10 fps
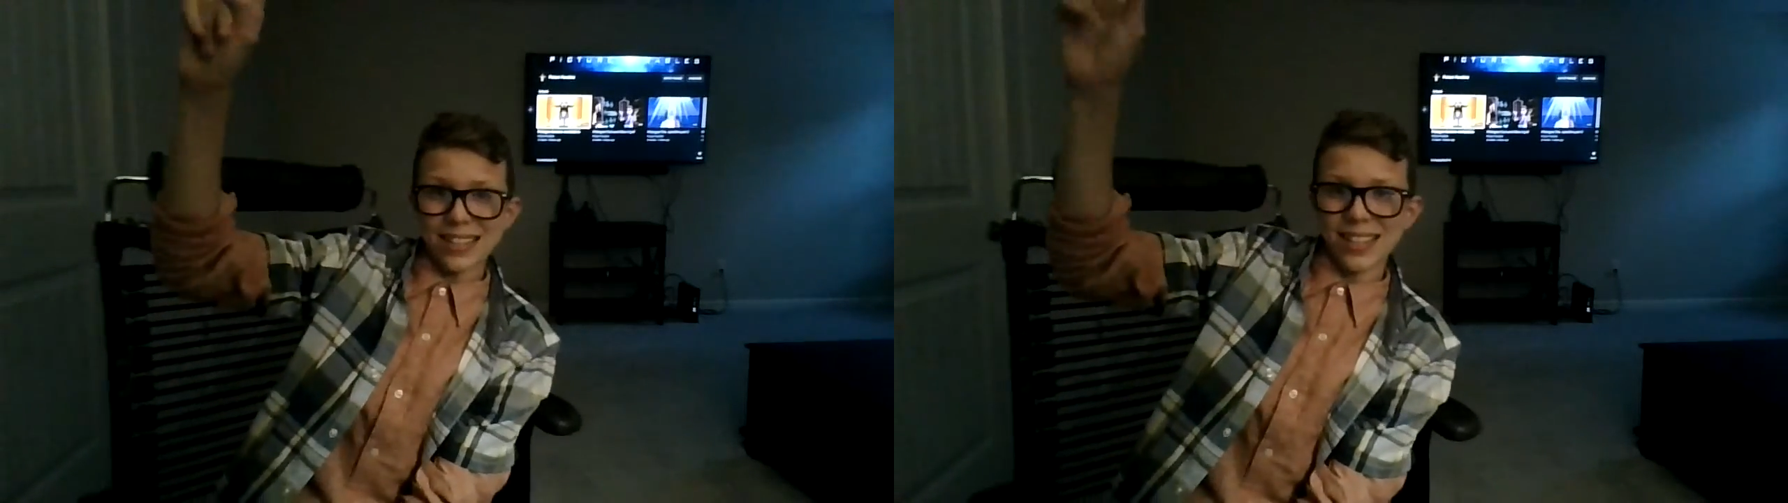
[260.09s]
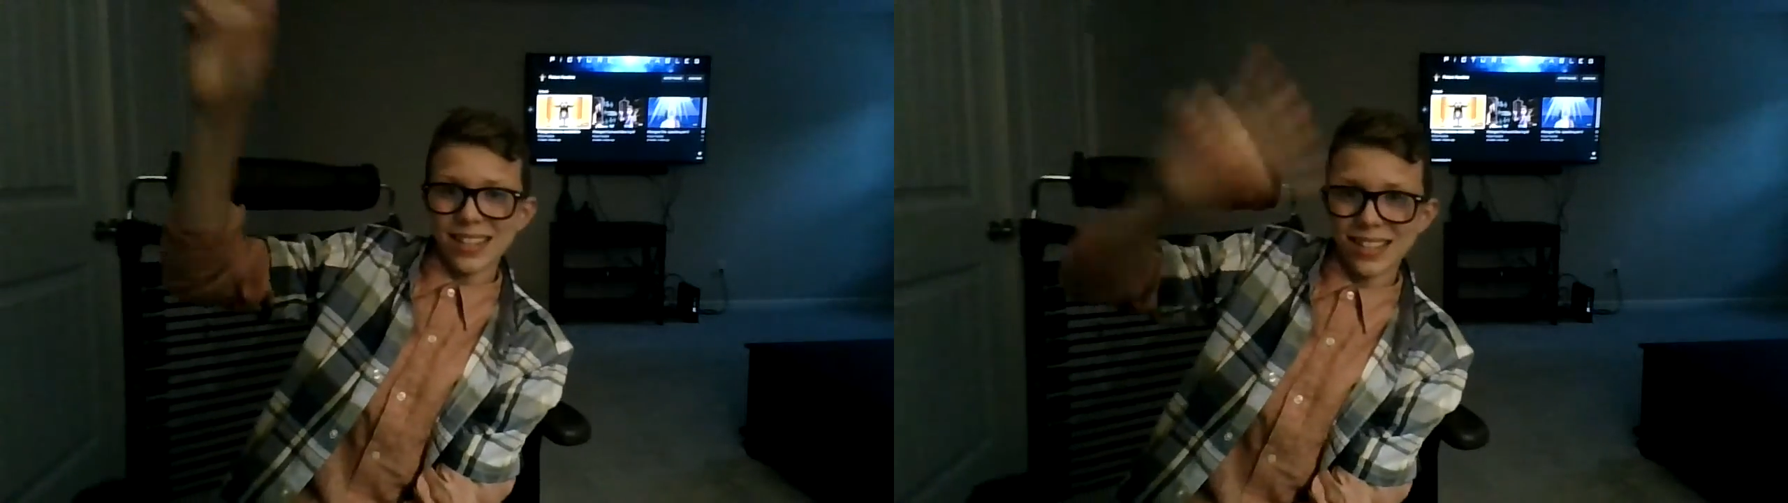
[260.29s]

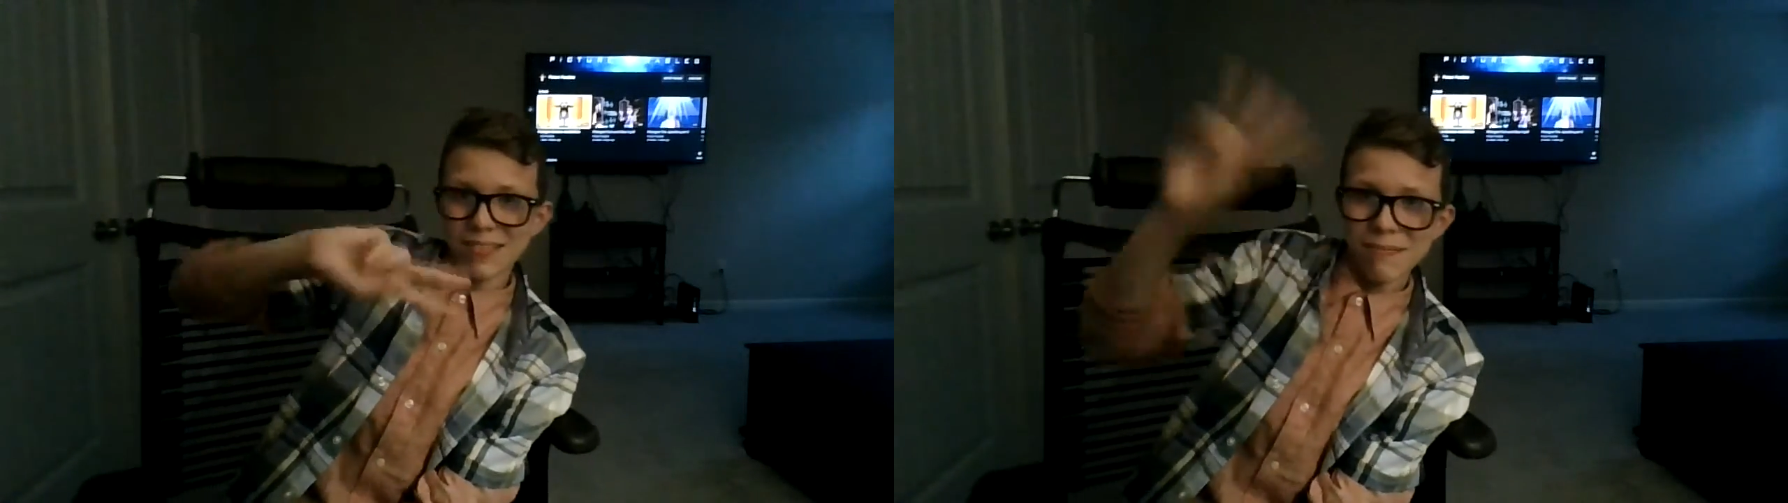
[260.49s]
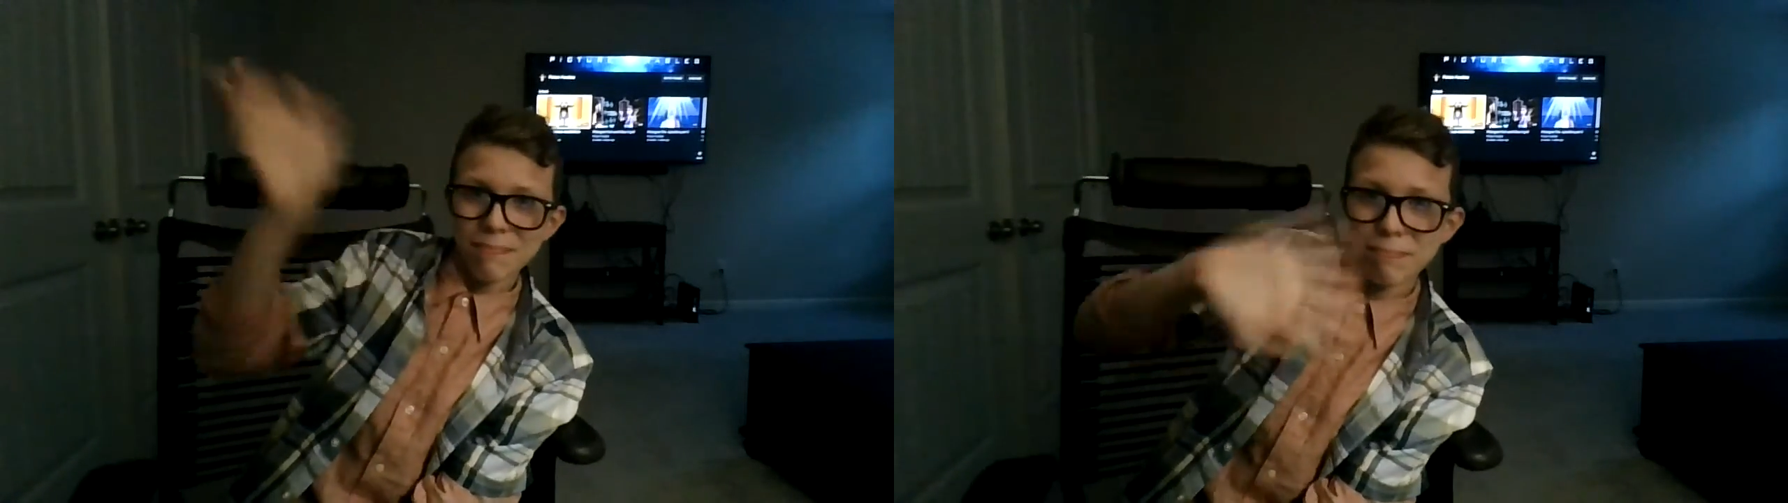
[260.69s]
is awesome.
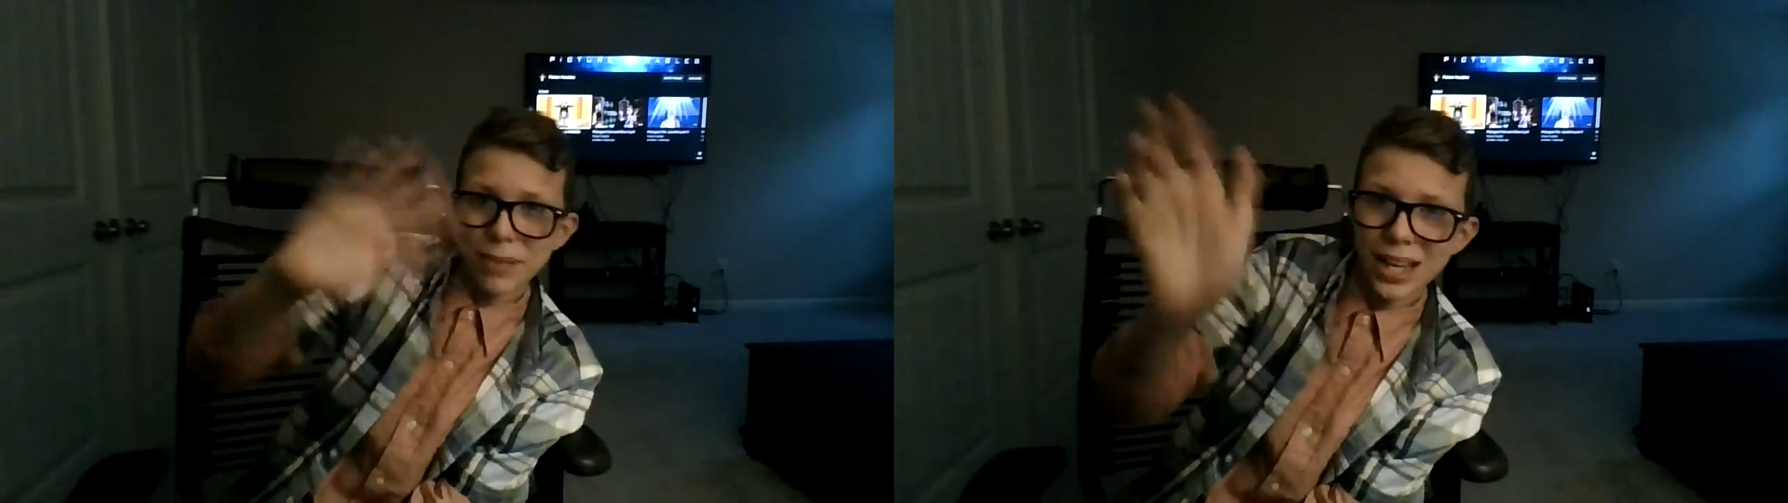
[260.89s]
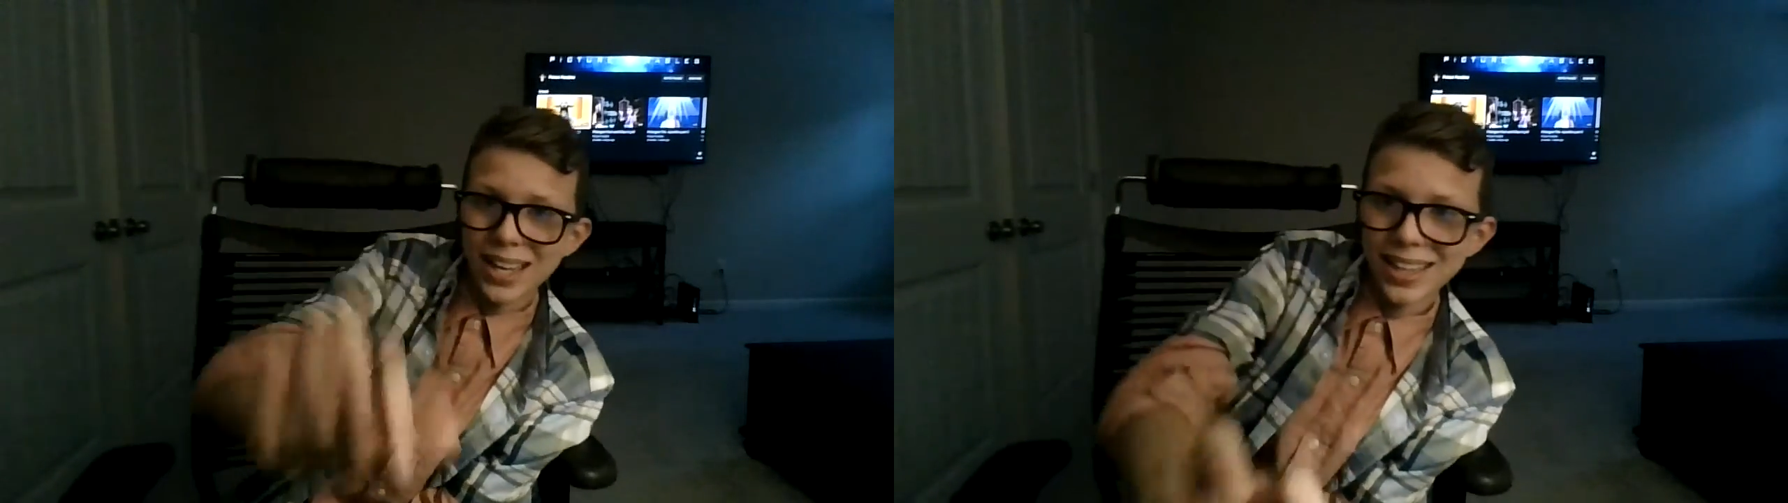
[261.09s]

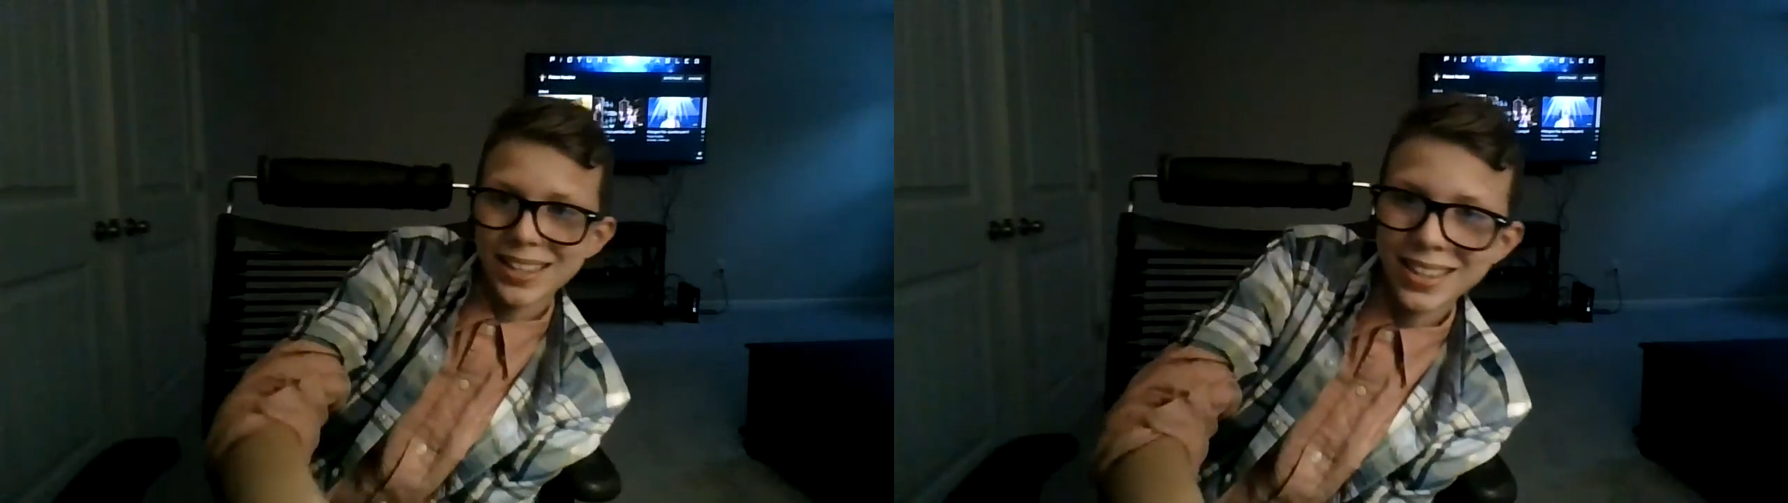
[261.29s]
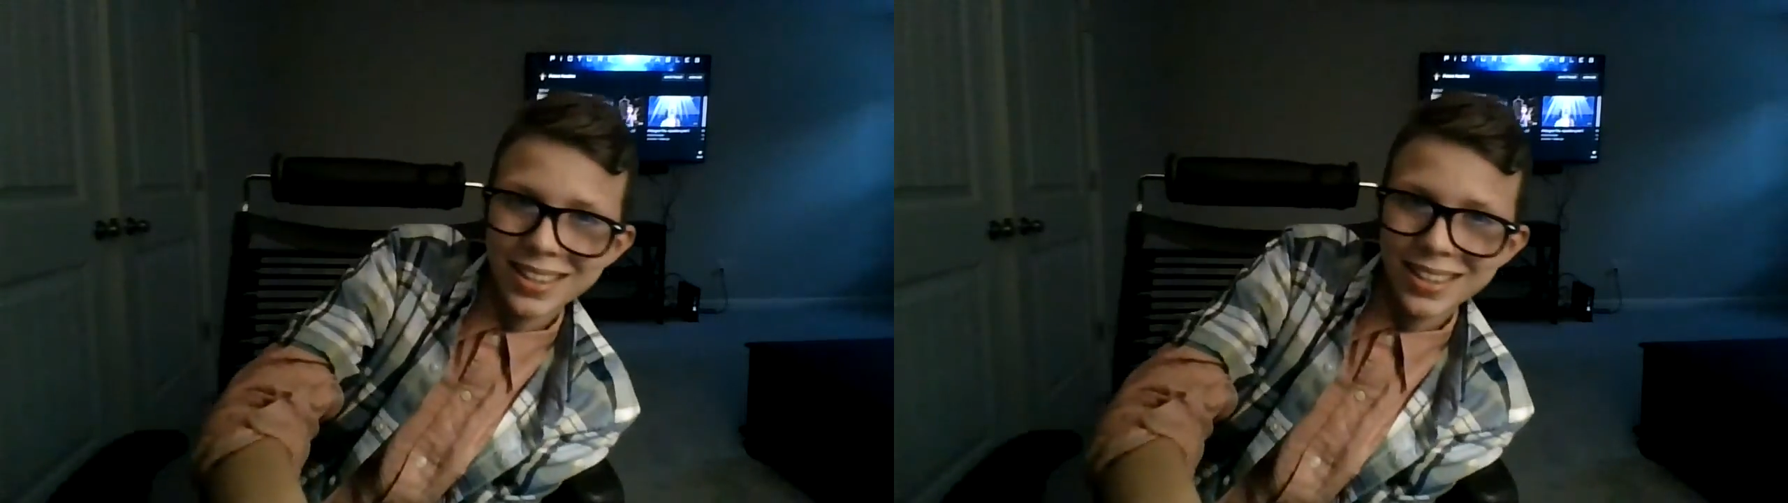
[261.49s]
Bye.